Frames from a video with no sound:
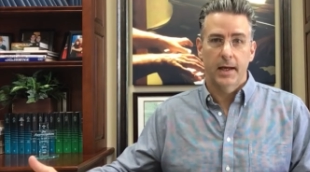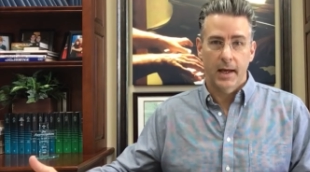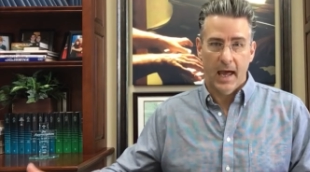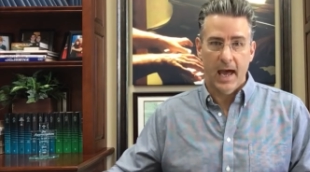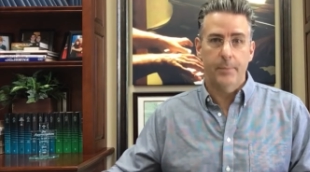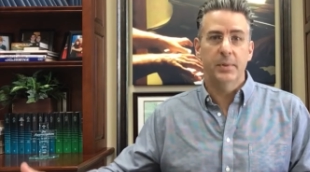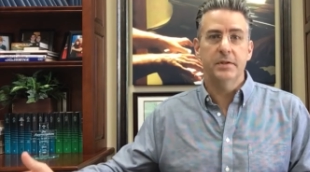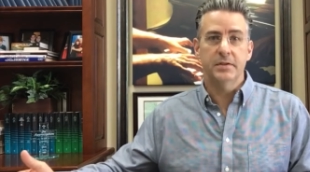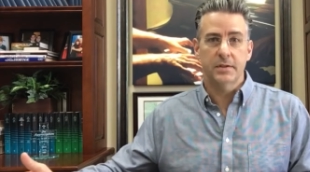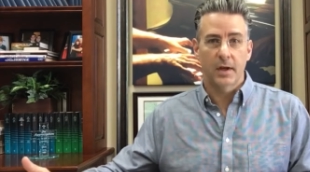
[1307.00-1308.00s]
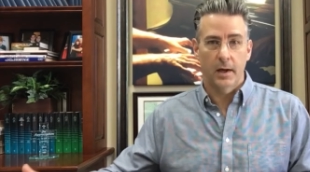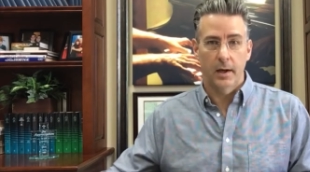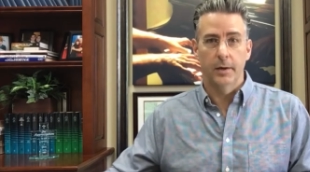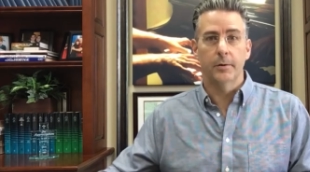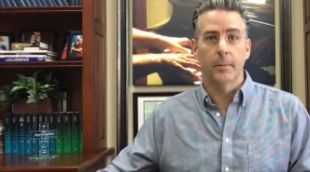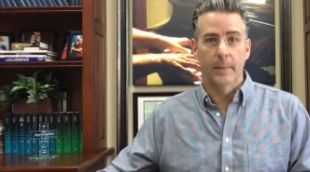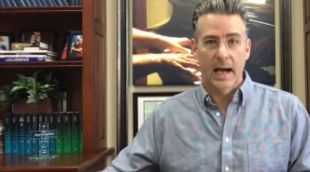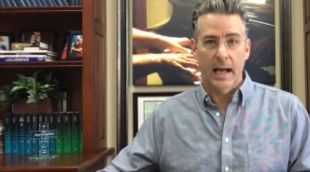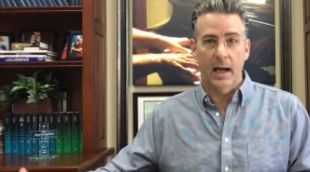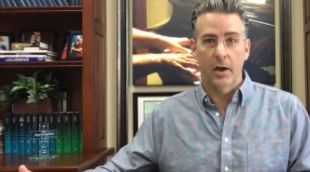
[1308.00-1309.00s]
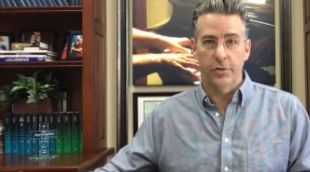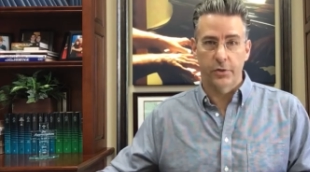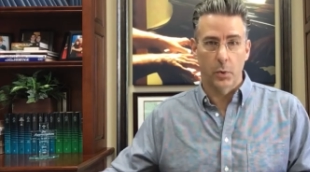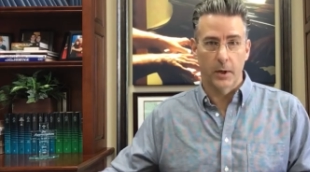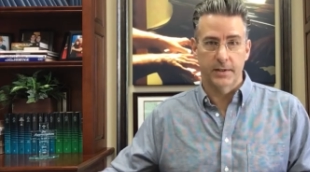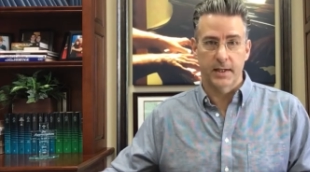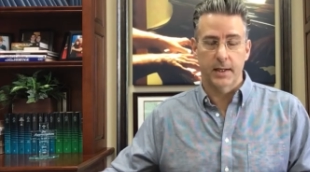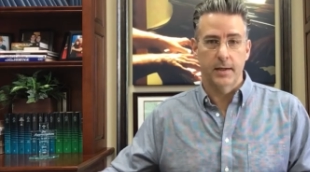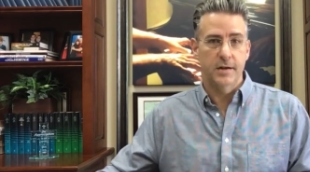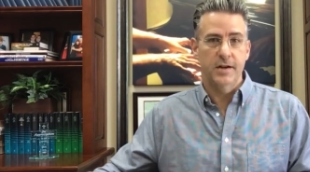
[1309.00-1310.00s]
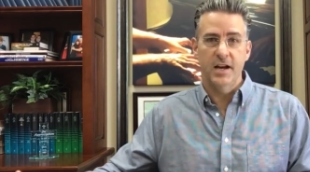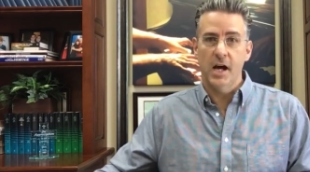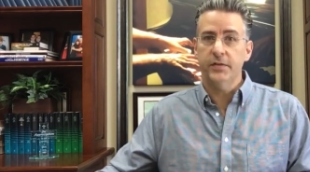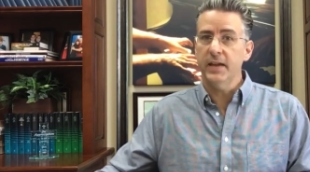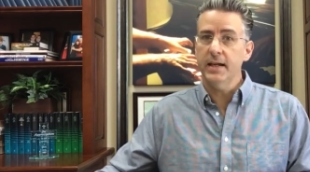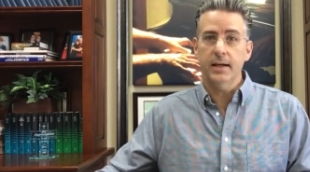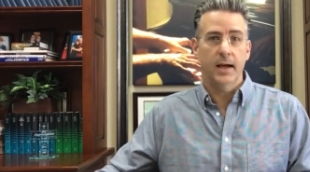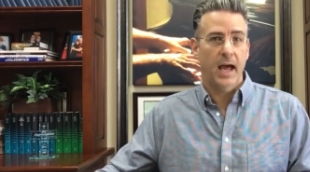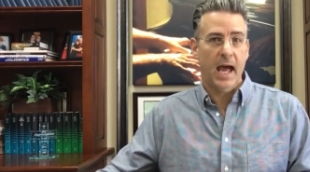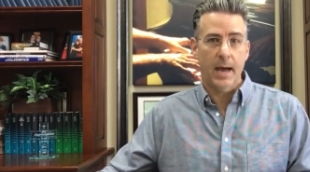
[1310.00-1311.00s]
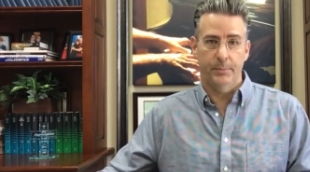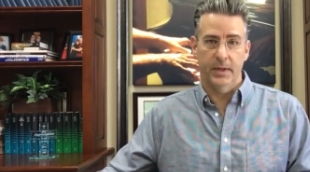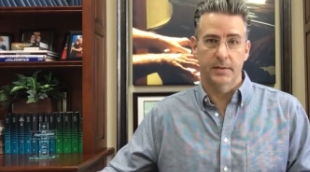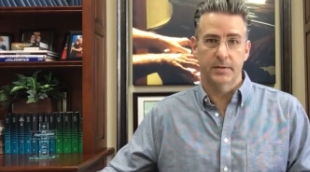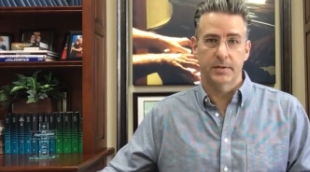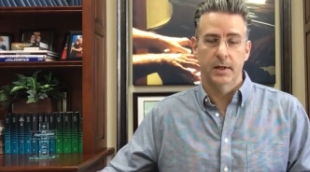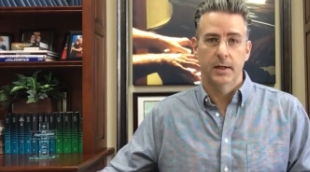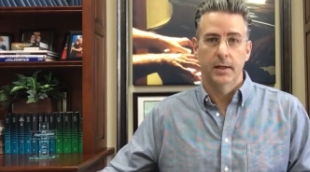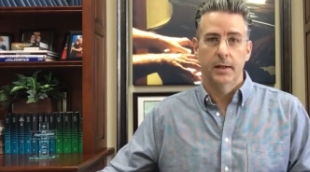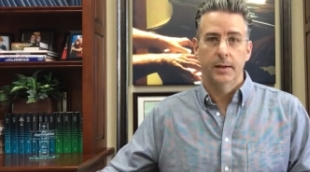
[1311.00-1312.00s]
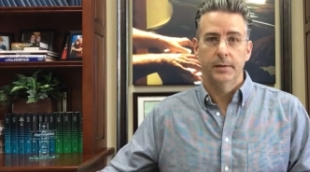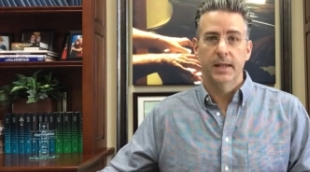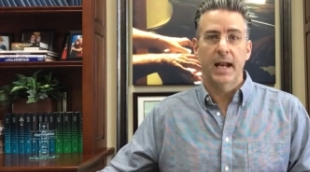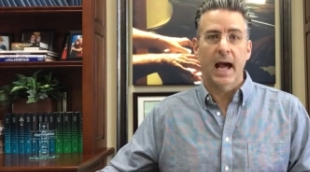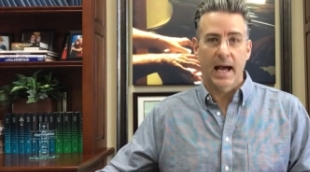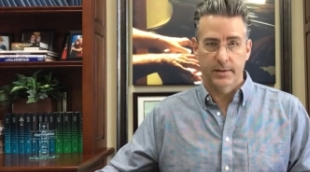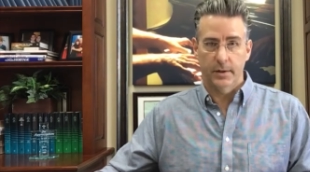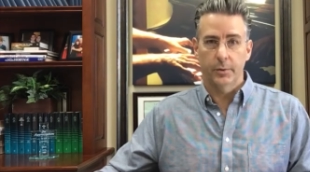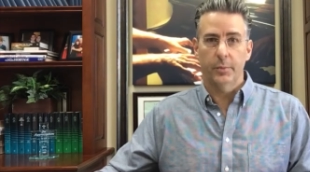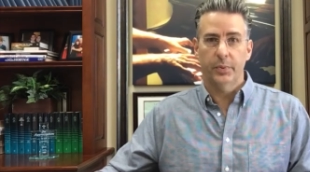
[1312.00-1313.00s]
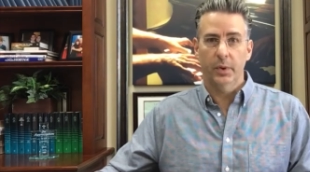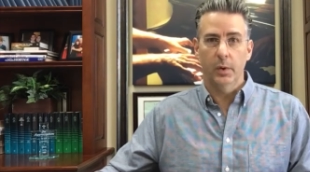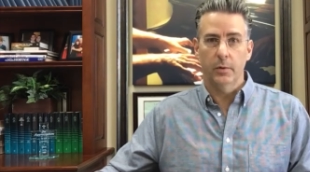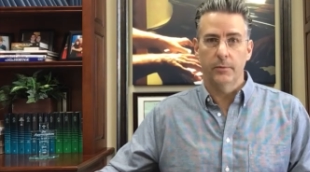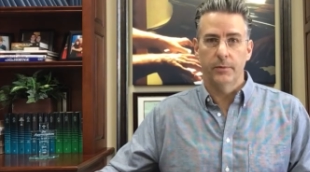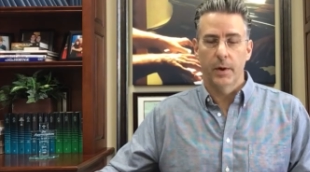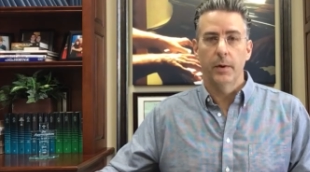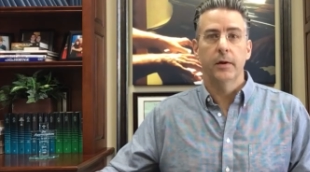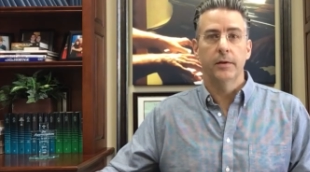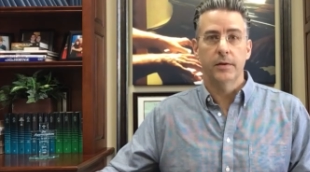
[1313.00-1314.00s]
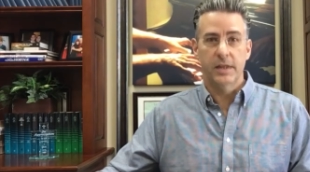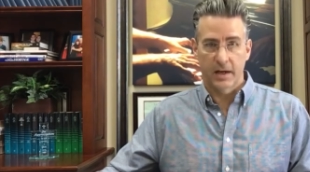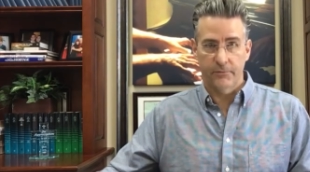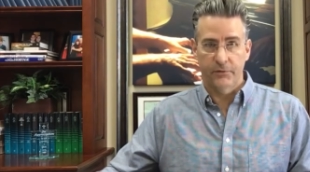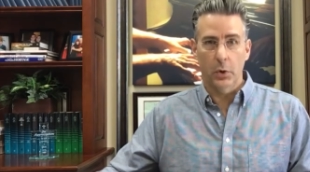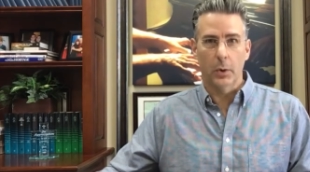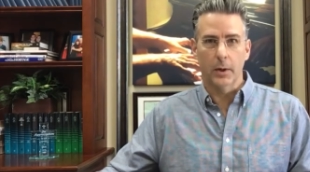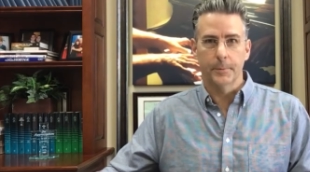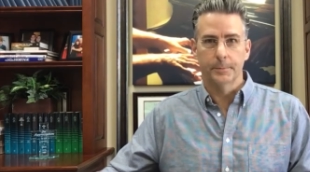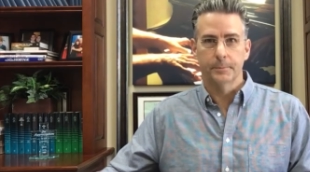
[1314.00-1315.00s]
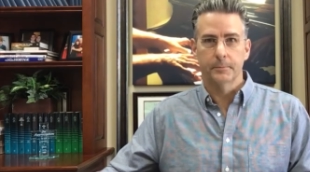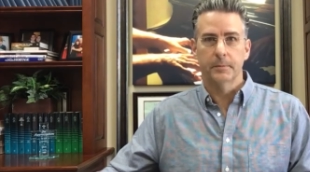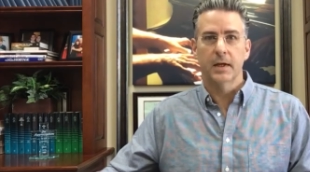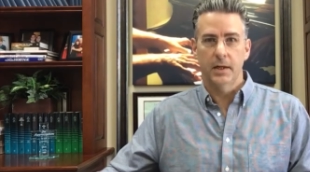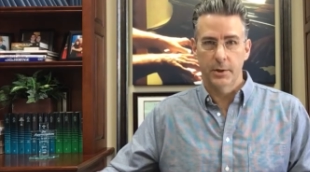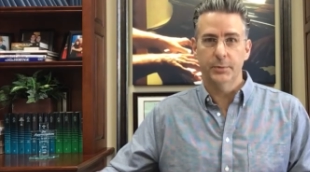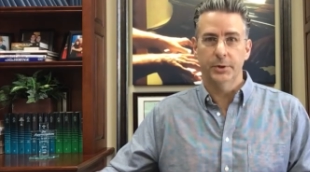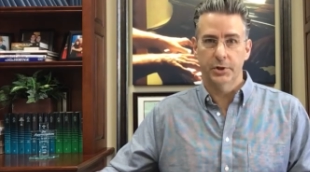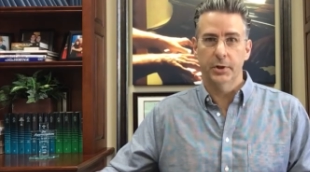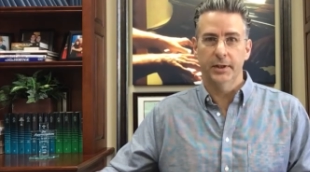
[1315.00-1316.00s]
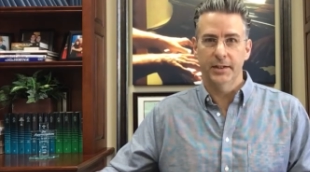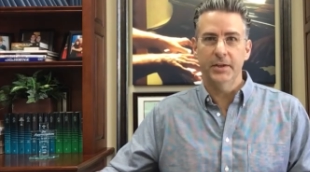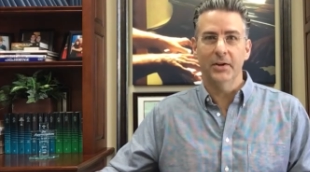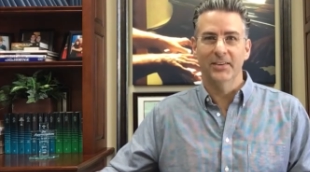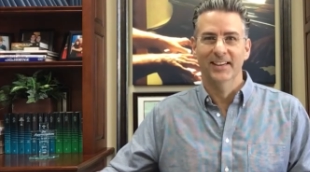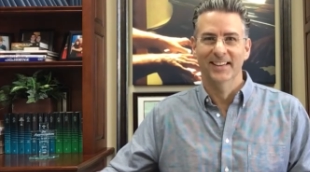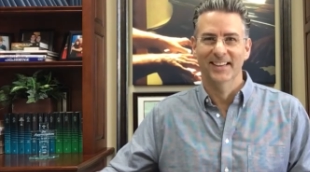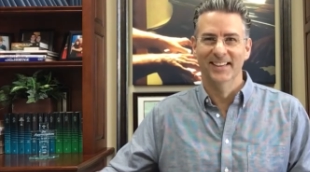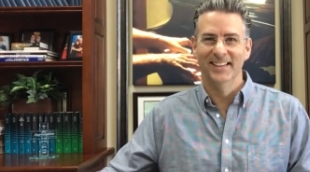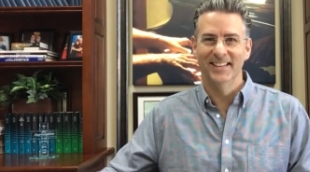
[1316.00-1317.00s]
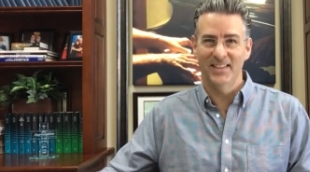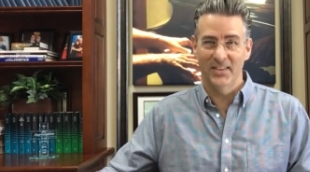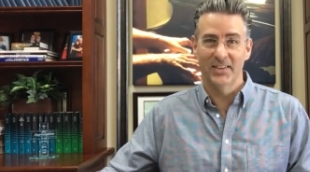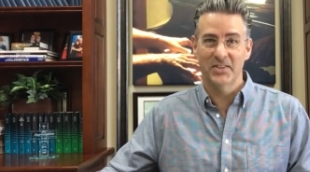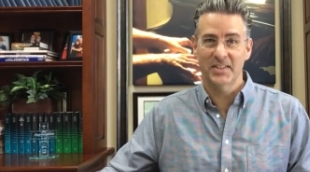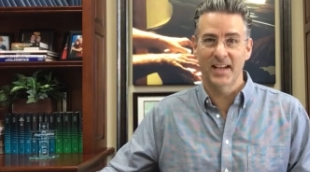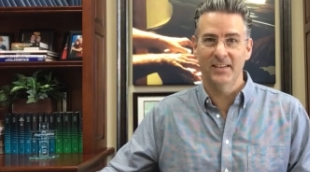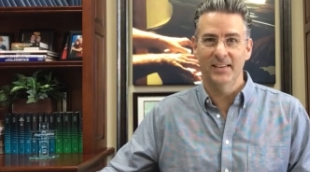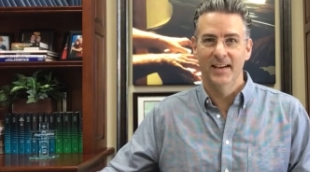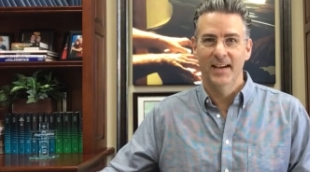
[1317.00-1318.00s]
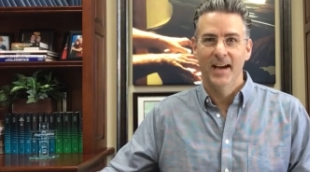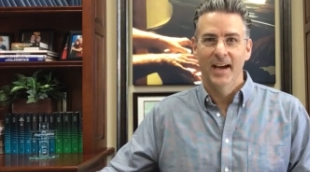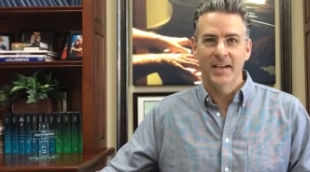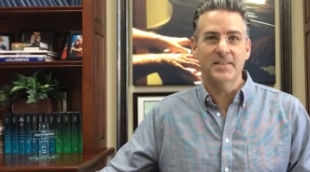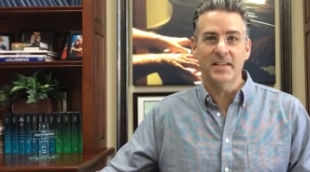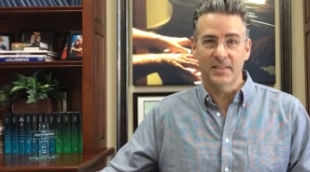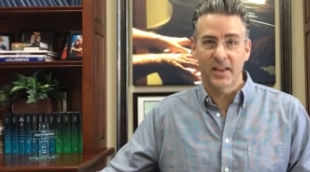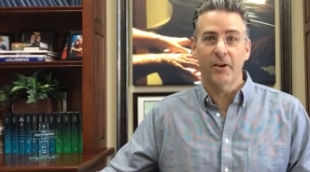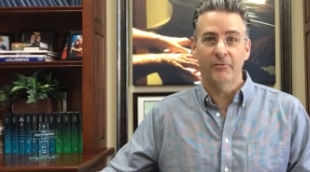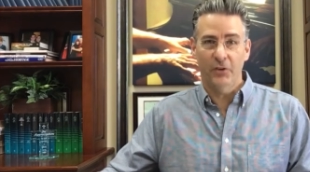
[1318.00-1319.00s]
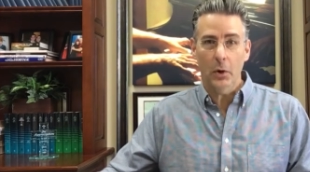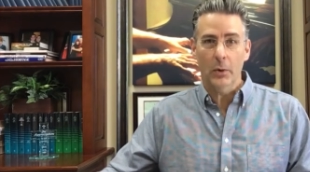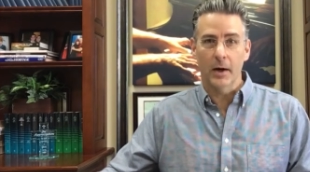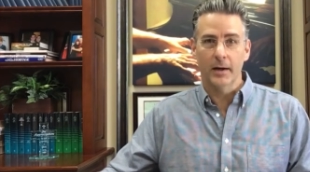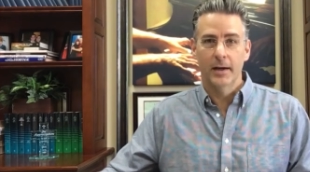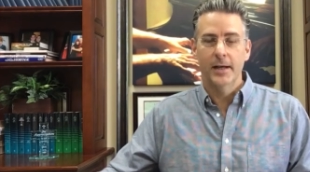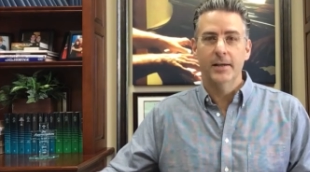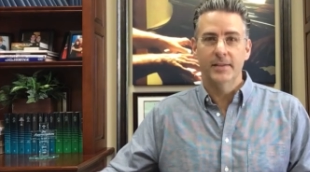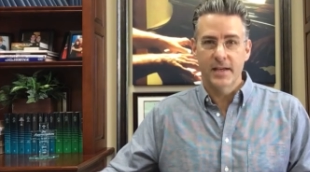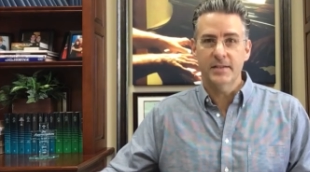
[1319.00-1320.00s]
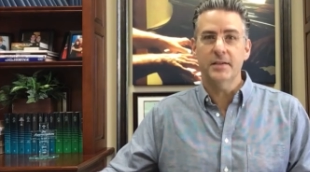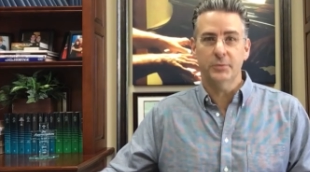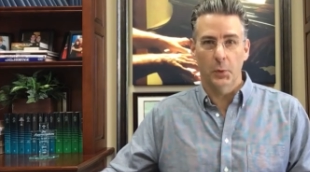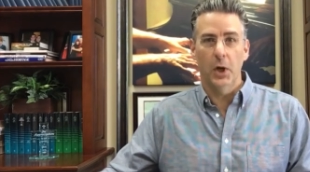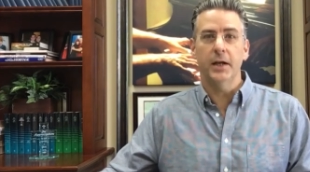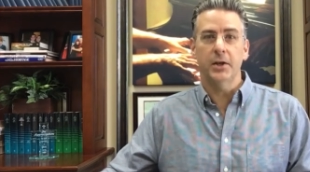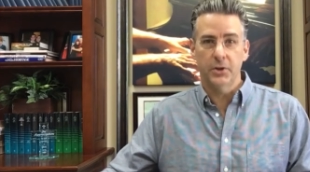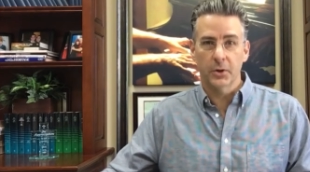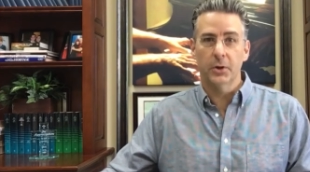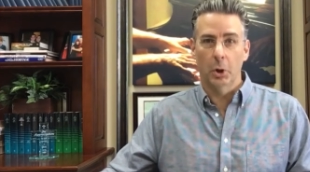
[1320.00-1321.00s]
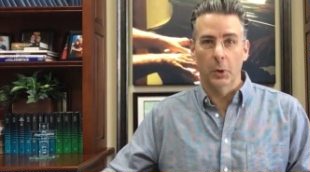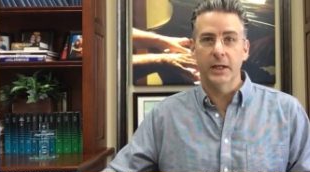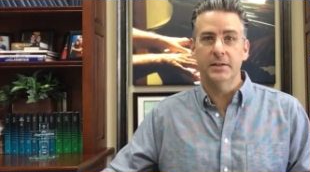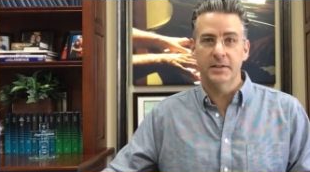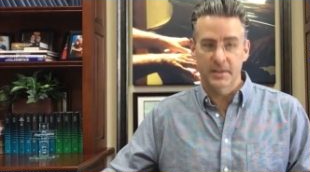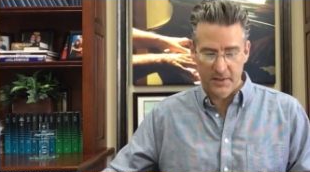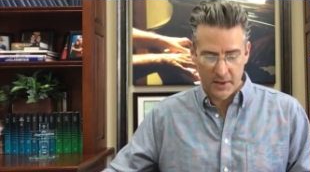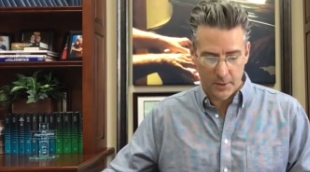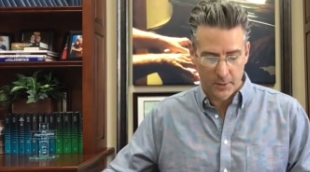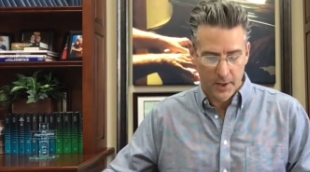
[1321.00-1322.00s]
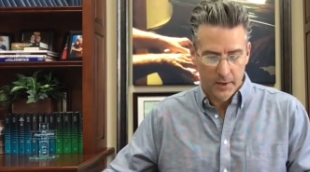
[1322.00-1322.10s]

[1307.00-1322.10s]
happens under my authority. Nothing happens that I don't approve. Therefore, here's what you're going to do. Do you understand? He says, therefore, this is what you're going to do.